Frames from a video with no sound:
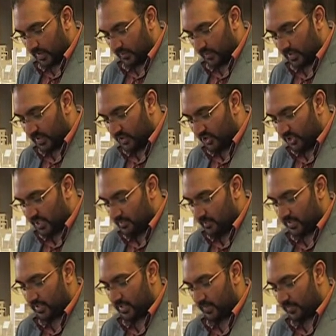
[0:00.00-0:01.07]
The
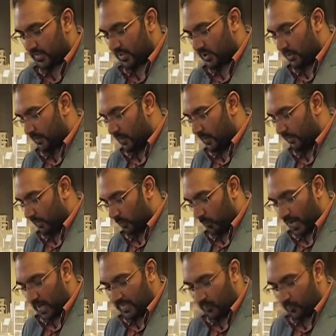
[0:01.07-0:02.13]
legitimacy of such a move, the
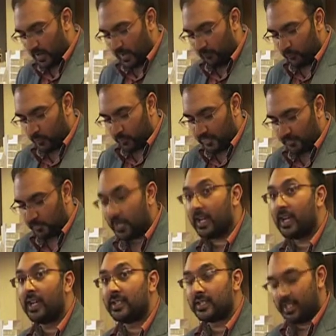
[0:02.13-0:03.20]
whys and wherefores of
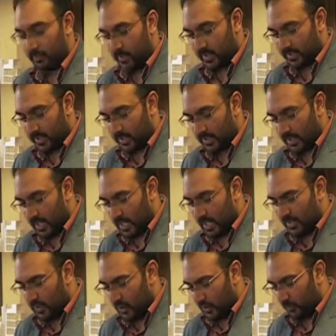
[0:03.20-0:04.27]
picking a cinema seat,
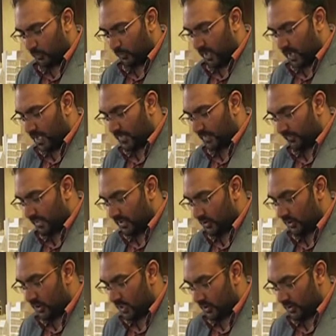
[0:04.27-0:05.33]
suitable lines of
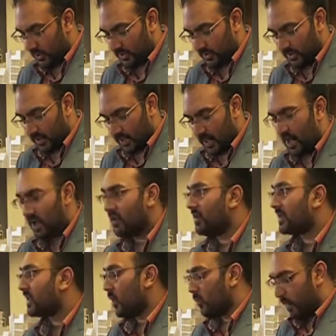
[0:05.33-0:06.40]
introduction. I
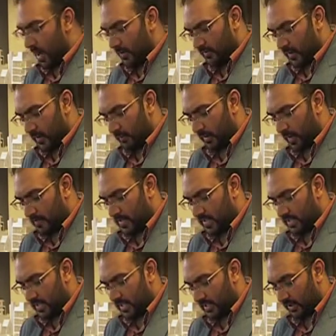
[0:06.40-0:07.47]
got so wound up, I
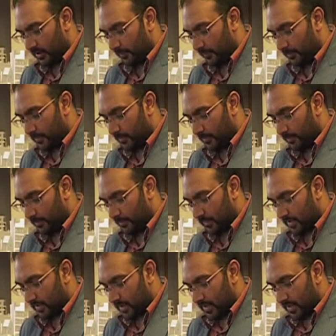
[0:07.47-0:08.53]
missed the end of the film.
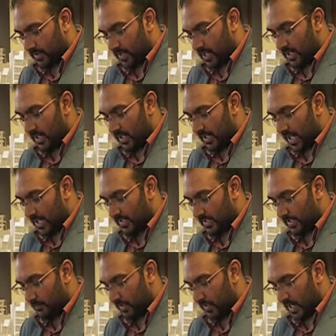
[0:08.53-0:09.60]
Saye glanced
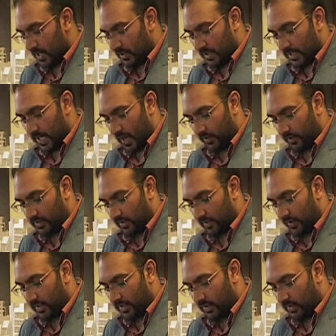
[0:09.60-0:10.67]
at me as she gathered her
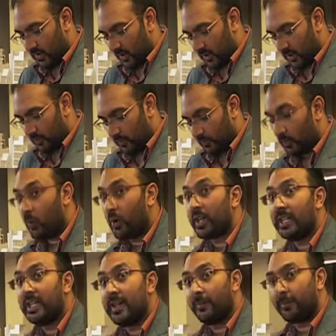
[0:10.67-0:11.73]
things to go. What a
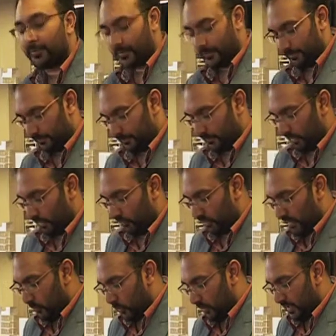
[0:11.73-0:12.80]
gift.
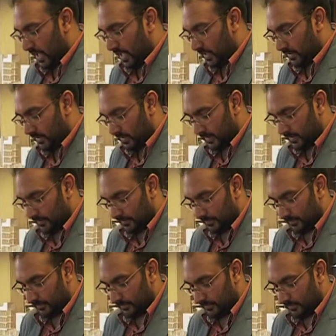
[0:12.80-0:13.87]
3 more seconds.
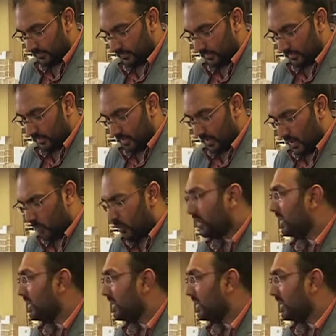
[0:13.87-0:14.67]
What